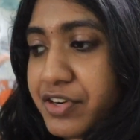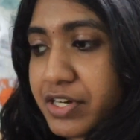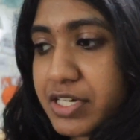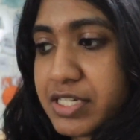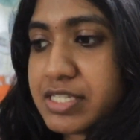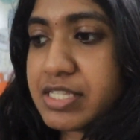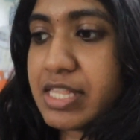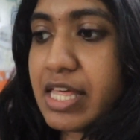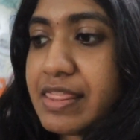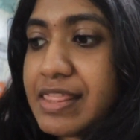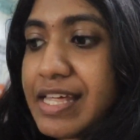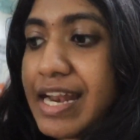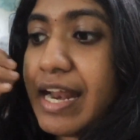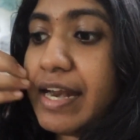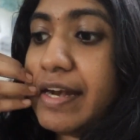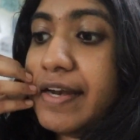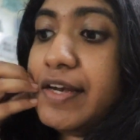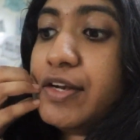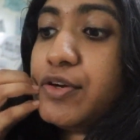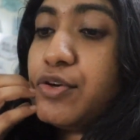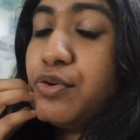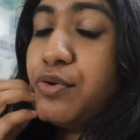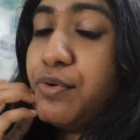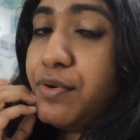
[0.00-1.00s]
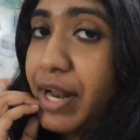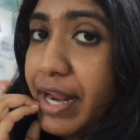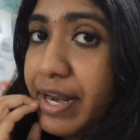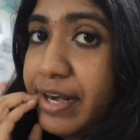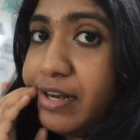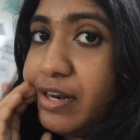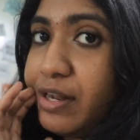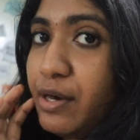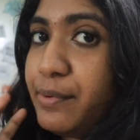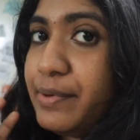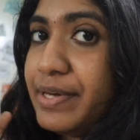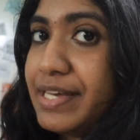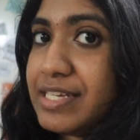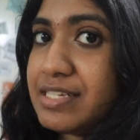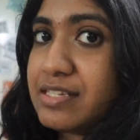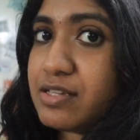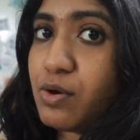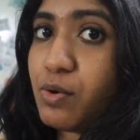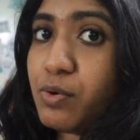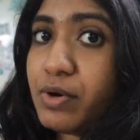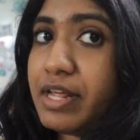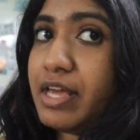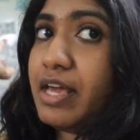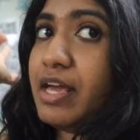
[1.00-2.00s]
First thing that I need to do right now is
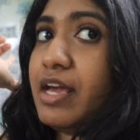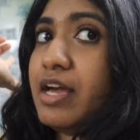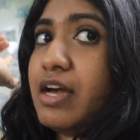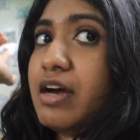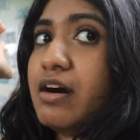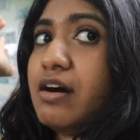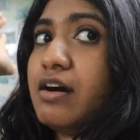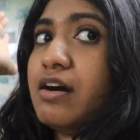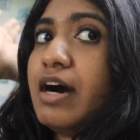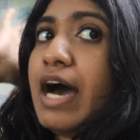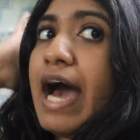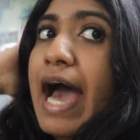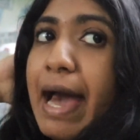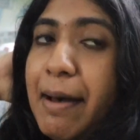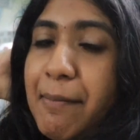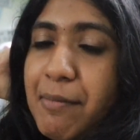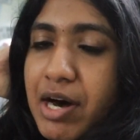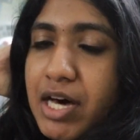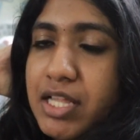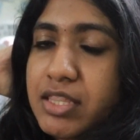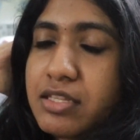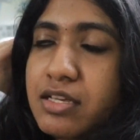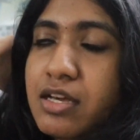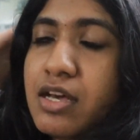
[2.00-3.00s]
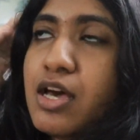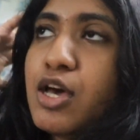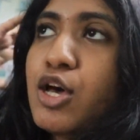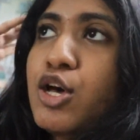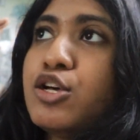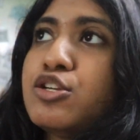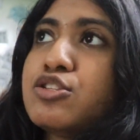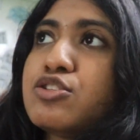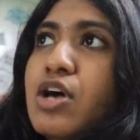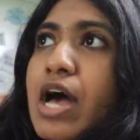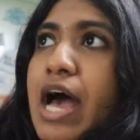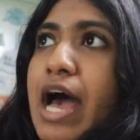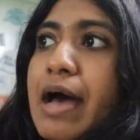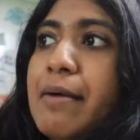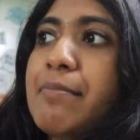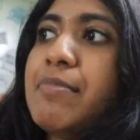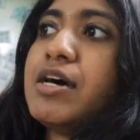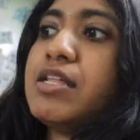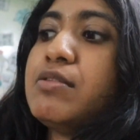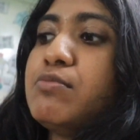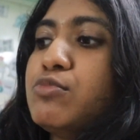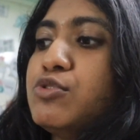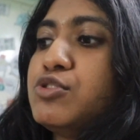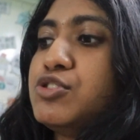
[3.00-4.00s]
go take a hair bath. So hair
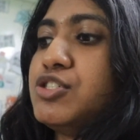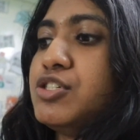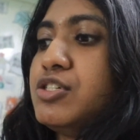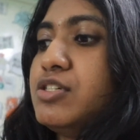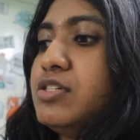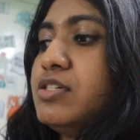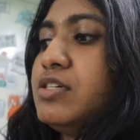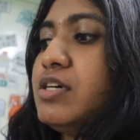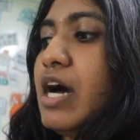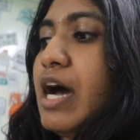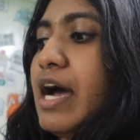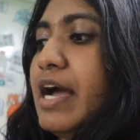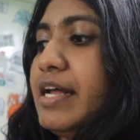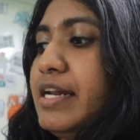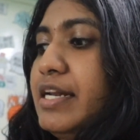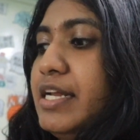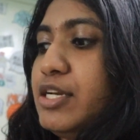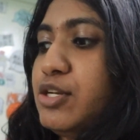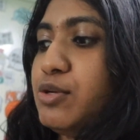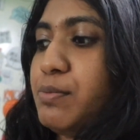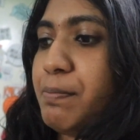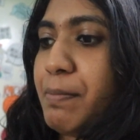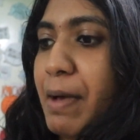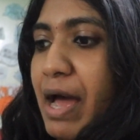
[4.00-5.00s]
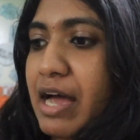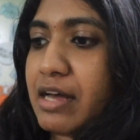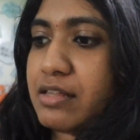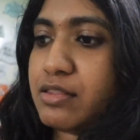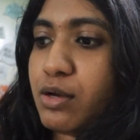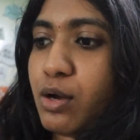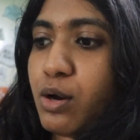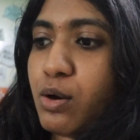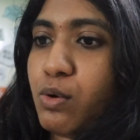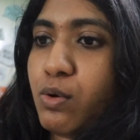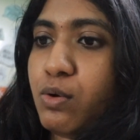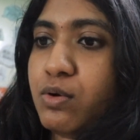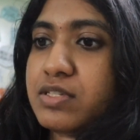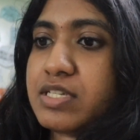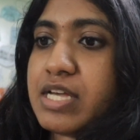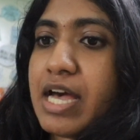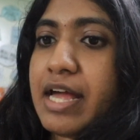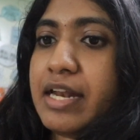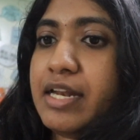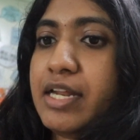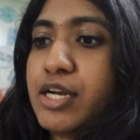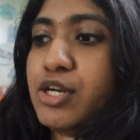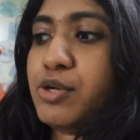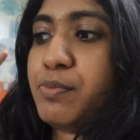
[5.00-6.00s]
bath mudichittu I need to pack the clothes,
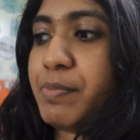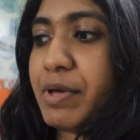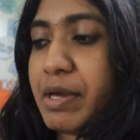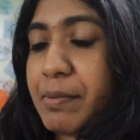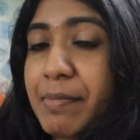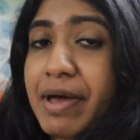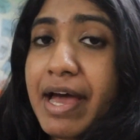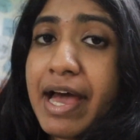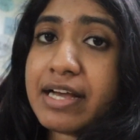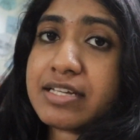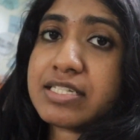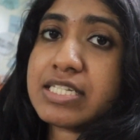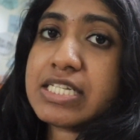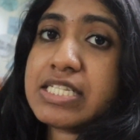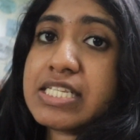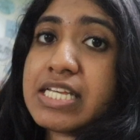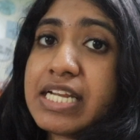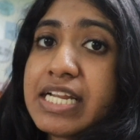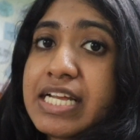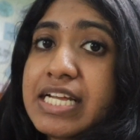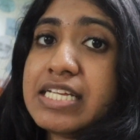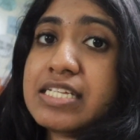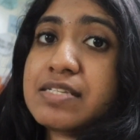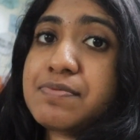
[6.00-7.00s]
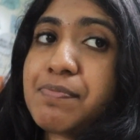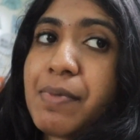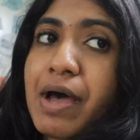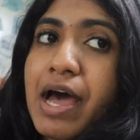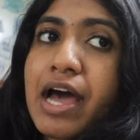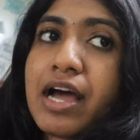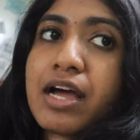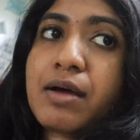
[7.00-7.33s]
I need to pick my accessories, pack